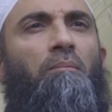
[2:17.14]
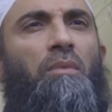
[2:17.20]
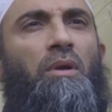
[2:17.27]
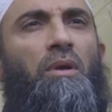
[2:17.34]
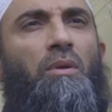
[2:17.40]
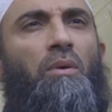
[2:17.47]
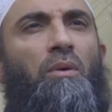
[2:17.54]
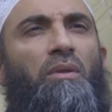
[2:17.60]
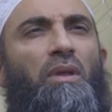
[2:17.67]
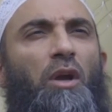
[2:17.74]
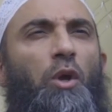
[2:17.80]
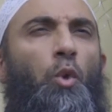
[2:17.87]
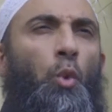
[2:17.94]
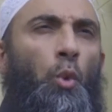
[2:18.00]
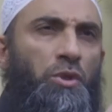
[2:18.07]
You know, the
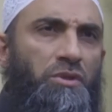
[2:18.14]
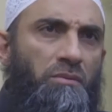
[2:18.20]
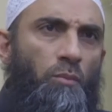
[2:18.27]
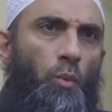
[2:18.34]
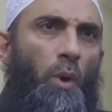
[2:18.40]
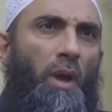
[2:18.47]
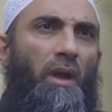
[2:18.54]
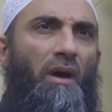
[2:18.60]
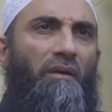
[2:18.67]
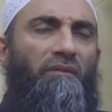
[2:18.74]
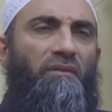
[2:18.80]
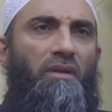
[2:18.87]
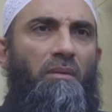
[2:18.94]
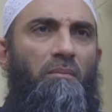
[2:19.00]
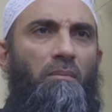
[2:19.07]
gruesome way of
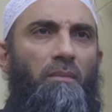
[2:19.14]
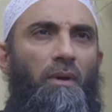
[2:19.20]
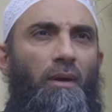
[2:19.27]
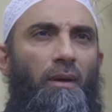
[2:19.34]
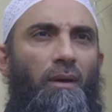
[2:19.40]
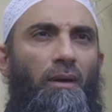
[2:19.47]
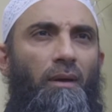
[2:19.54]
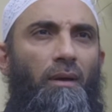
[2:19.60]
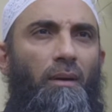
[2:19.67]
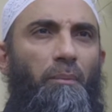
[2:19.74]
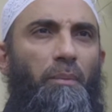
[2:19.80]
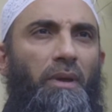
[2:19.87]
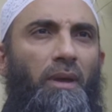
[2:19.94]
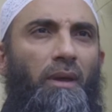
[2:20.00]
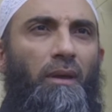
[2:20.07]
them
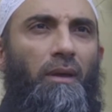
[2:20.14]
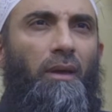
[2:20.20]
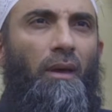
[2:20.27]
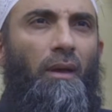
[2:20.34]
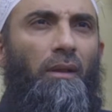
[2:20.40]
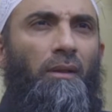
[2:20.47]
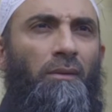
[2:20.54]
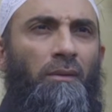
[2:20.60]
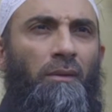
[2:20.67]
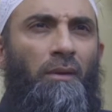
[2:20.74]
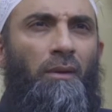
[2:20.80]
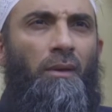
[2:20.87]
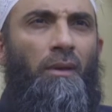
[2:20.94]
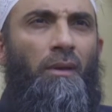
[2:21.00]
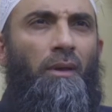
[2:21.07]
being killed
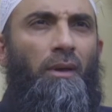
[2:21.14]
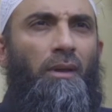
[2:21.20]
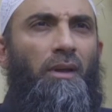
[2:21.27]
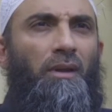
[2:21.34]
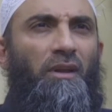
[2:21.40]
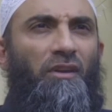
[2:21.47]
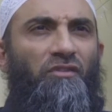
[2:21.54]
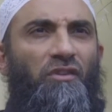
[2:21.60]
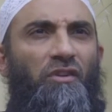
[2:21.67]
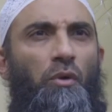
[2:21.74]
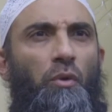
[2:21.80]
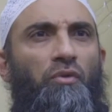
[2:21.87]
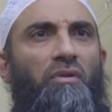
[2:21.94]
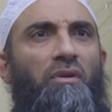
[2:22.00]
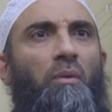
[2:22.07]
in an
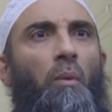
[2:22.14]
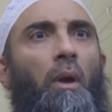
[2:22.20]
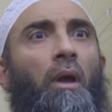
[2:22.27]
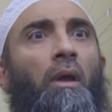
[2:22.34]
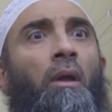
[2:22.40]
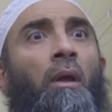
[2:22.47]
execution way,